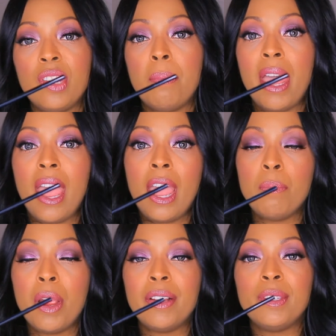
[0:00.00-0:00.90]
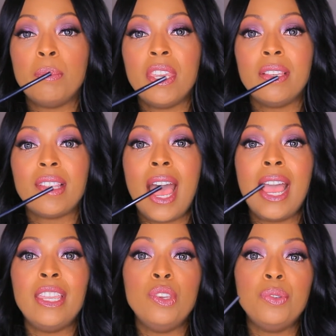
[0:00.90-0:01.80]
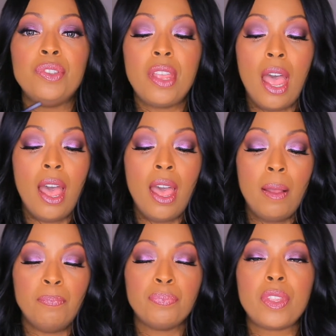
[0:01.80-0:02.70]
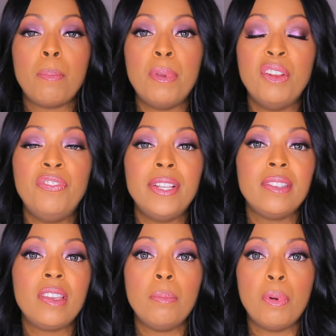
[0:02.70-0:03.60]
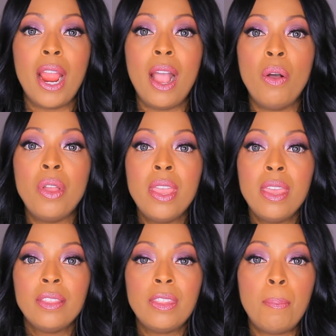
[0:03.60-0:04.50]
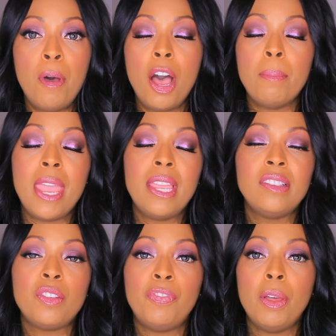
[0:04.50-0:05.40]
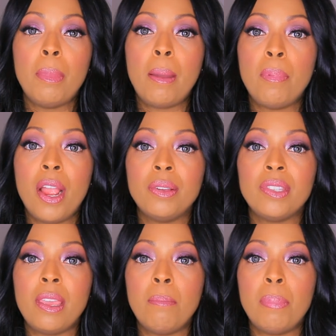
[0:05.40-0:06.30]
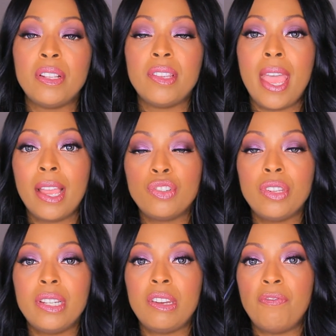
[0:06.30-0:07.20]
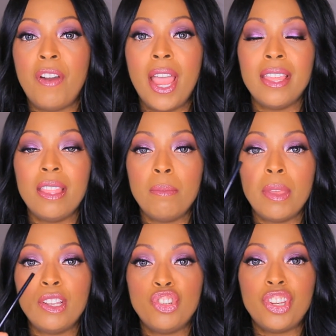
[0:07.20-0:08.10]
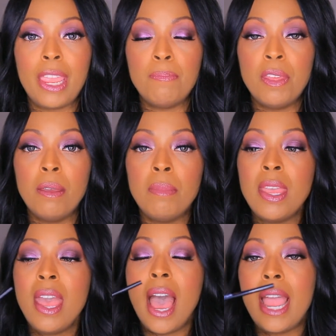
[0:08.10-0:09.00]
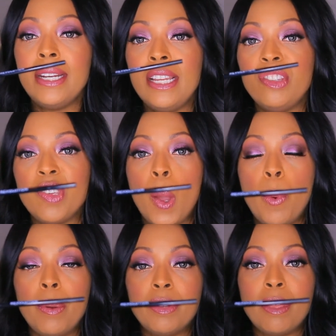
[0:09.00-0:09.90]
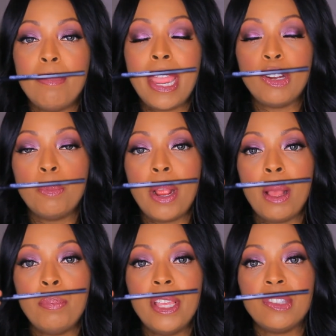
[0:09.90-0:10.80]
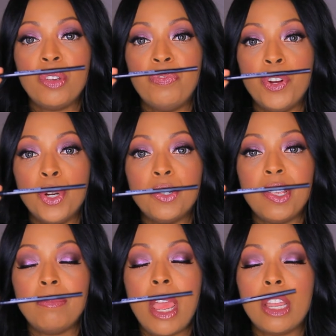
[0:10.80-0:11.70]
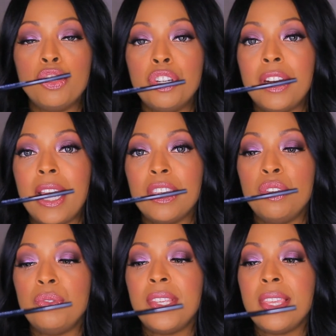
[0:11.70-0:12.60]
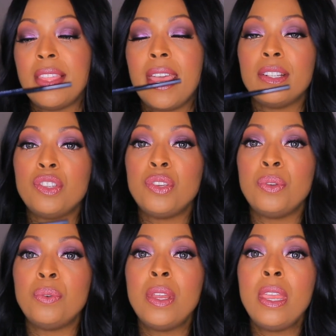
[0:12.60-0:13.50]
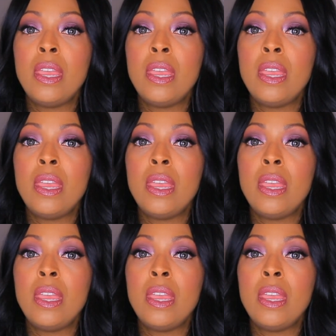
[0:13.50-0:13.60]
on my eyebrows, because I use Benefits Ka-Brow, the pomade to fill my brows in, but to actually define them and shape them, I need to go in with the micro brow pencil first. I'm not good at using that to